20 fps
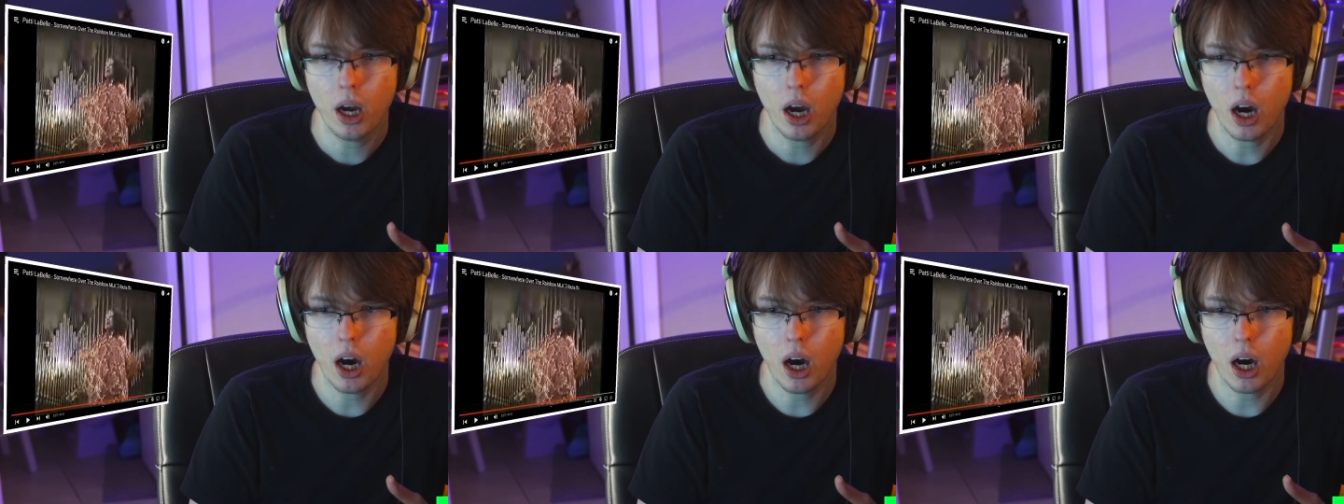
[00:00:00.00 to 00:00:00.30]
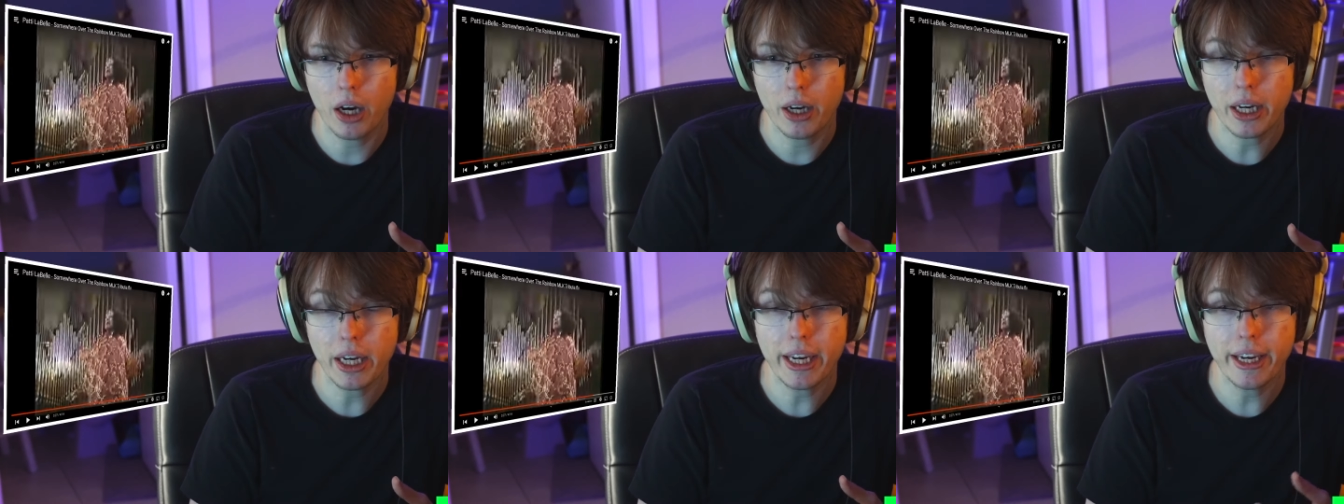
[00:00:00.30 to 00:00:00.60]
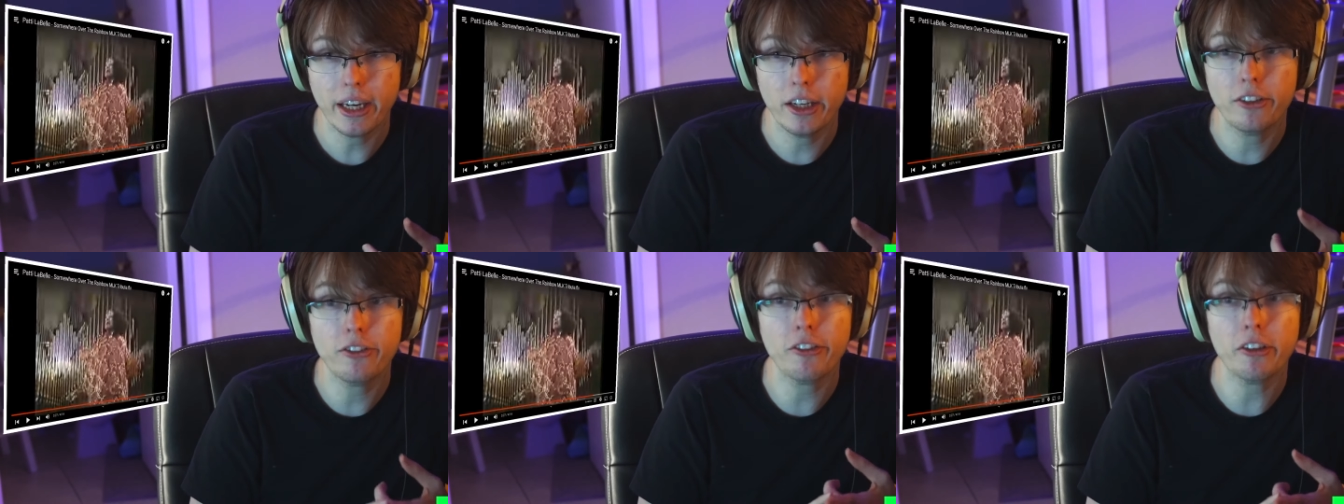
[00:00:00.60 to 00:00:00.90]
Uh,
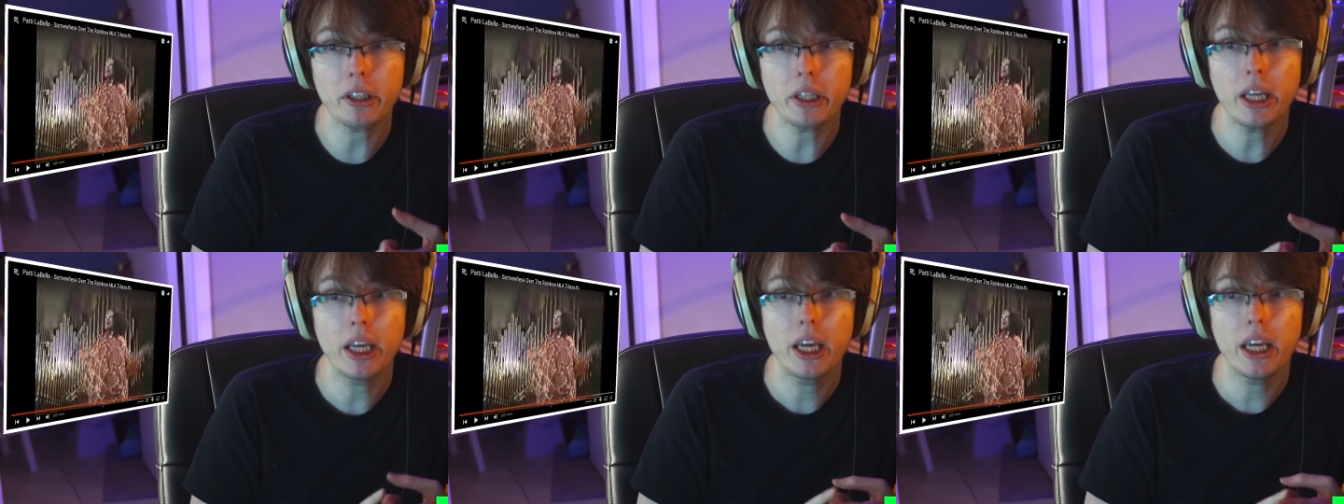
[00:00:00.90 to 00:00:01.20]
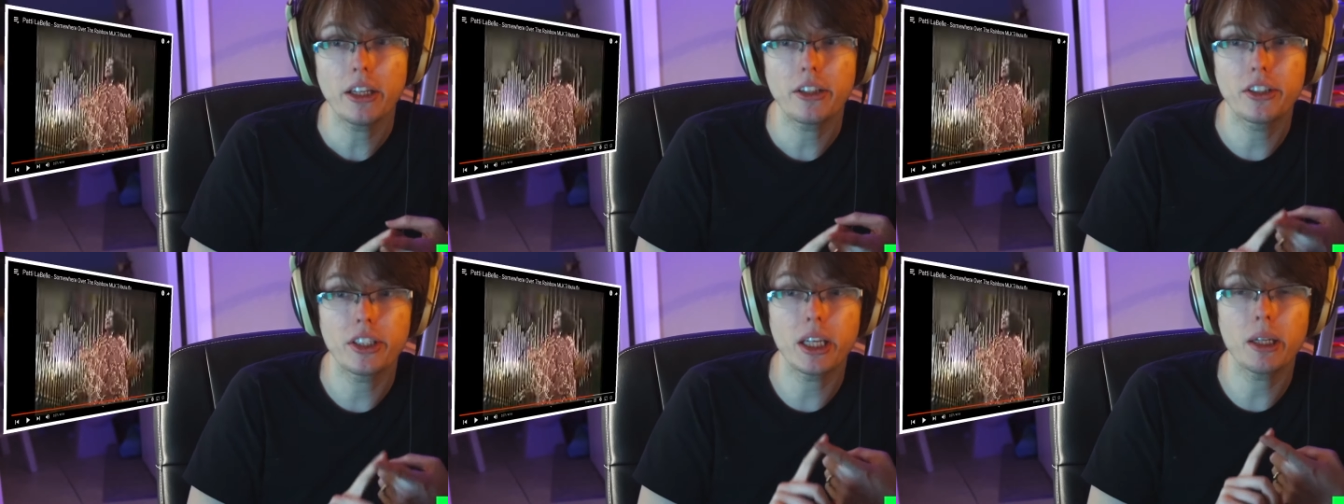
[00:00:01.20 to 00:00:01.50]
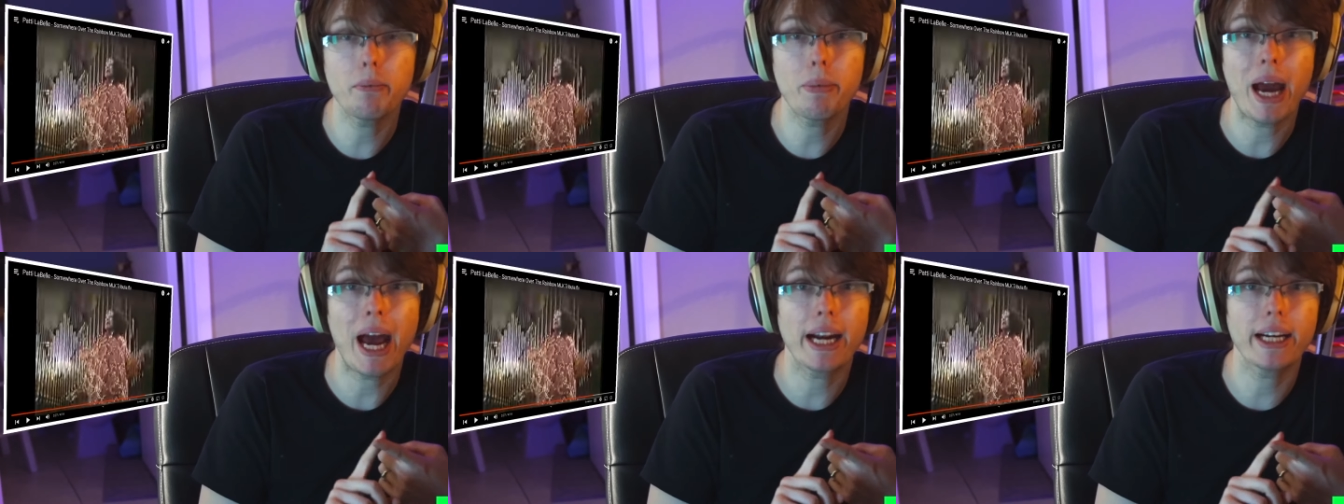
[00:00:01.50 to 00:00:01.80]
is it
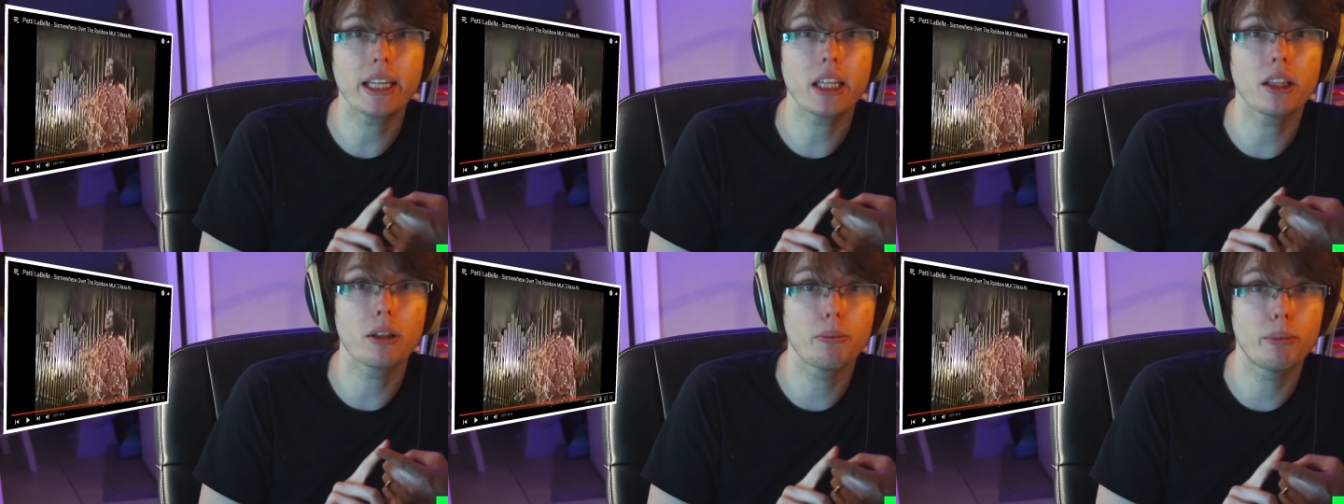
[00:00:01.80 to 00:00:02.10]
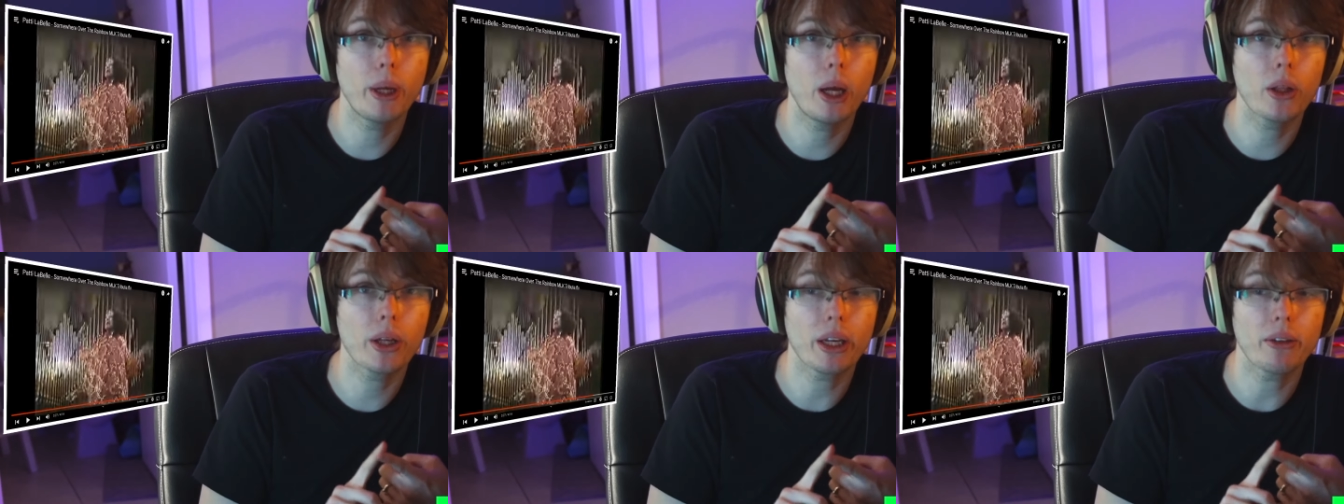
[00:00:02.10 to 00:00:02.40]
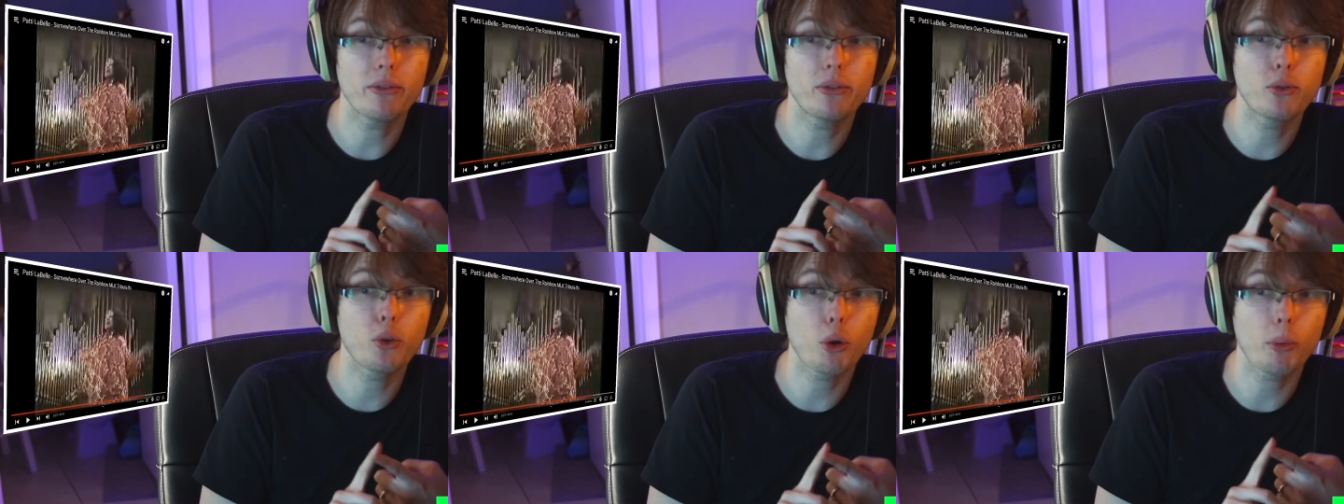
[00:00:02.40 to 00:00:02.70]
did Patti LaBelle
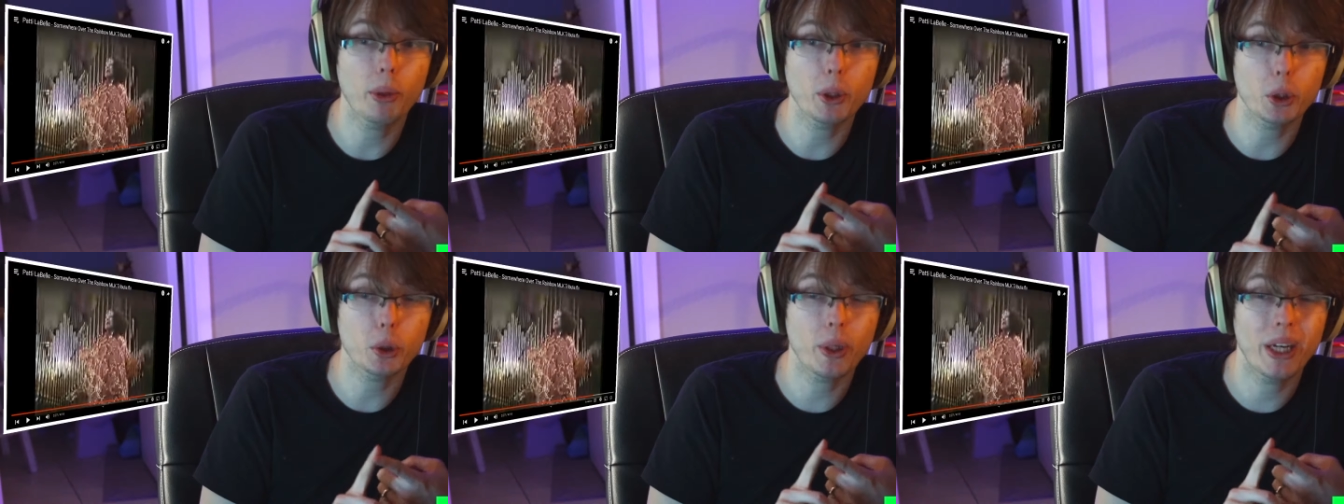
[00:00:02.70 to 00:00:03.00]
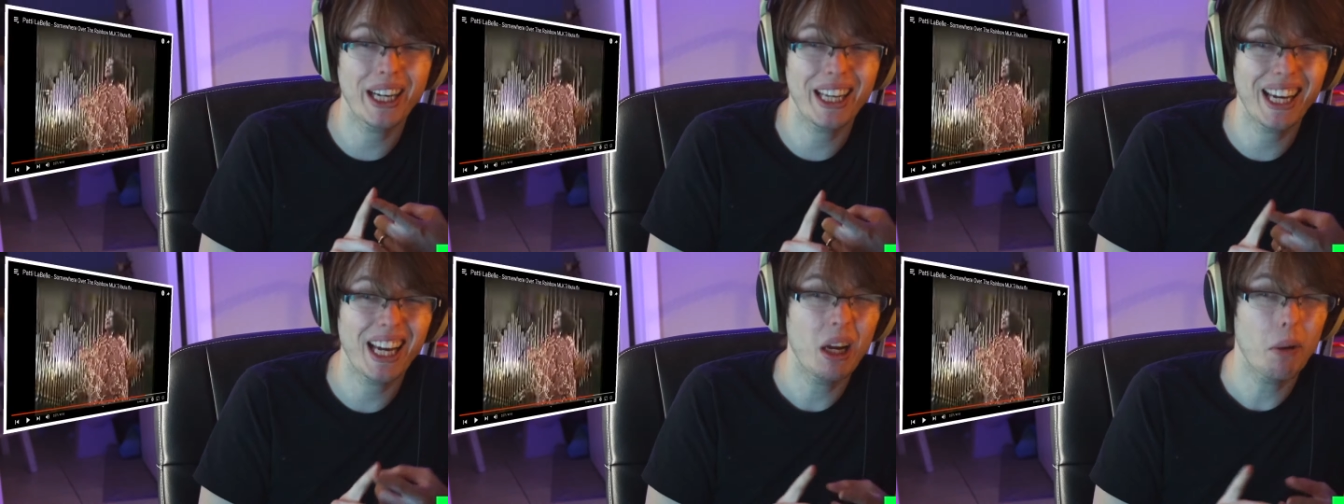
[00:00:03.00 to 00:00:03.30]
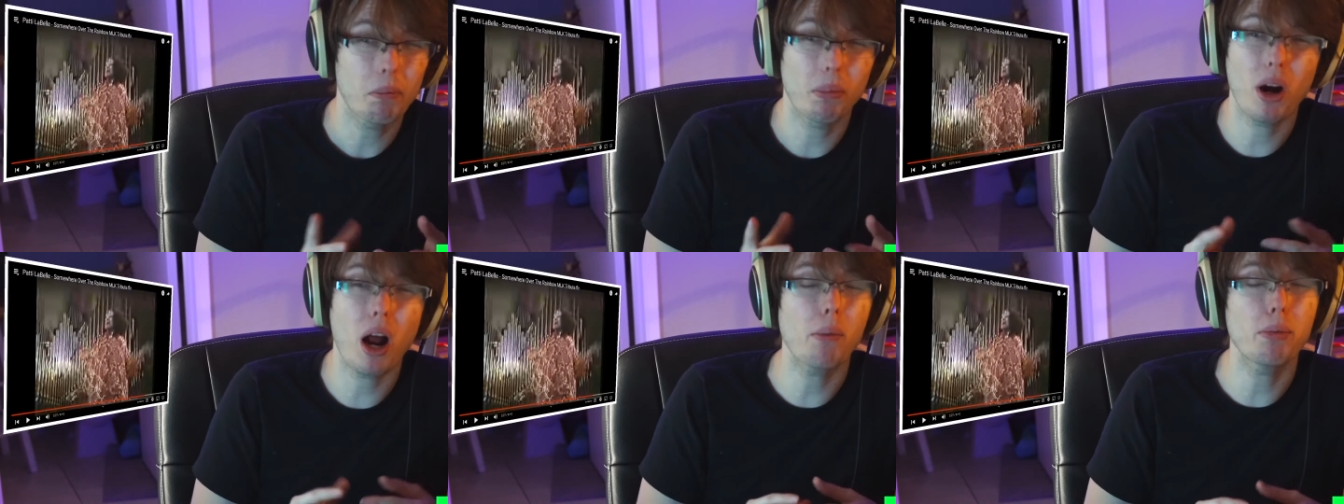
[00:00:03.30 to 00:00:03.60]
get formal training?
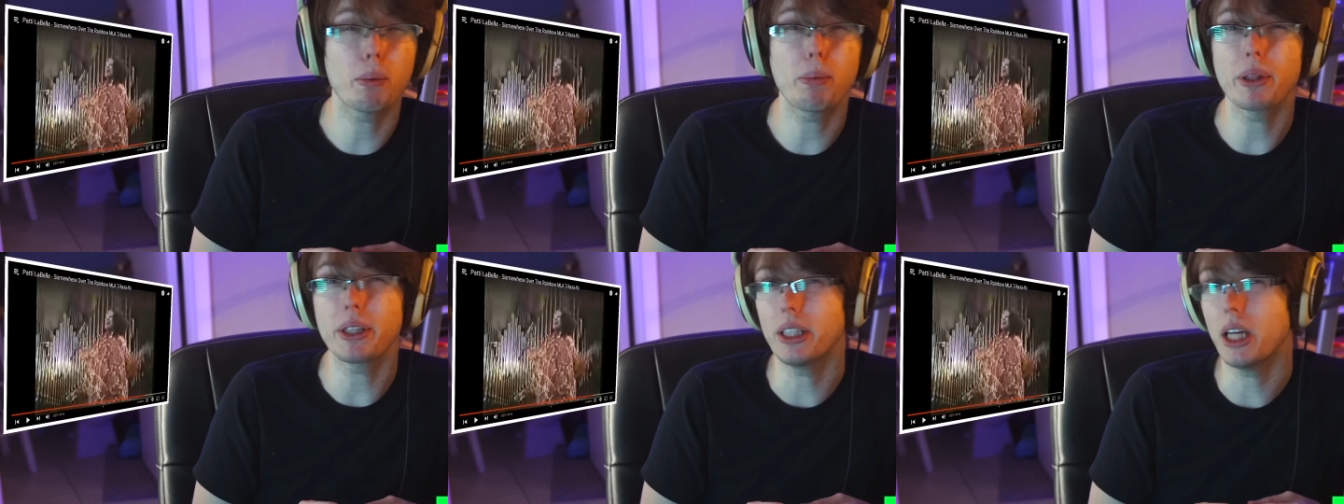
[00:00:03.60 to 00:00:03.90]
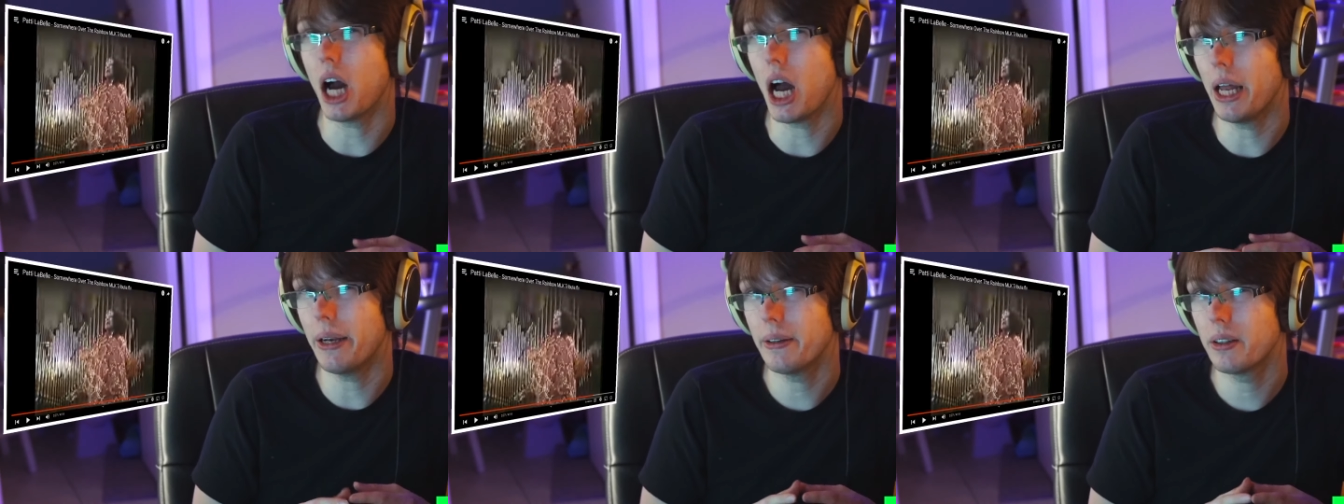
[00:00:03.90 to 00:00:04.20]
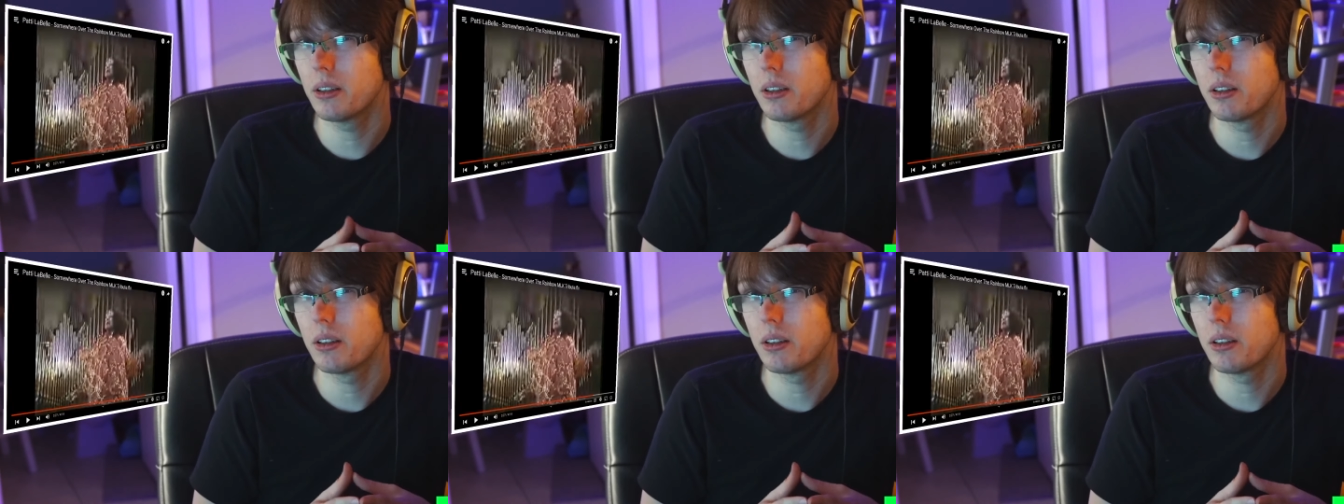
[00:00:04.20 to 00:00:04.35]
Probably not.